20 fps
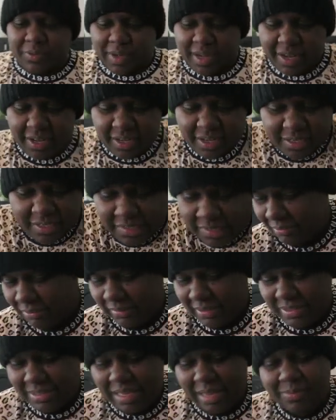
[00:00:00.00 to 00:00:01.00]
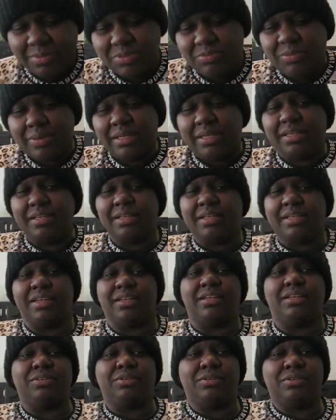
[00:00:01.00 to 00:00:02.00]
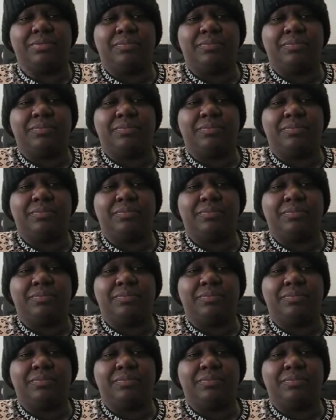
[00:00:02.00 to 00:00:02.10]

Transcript: okay? Because I was really looking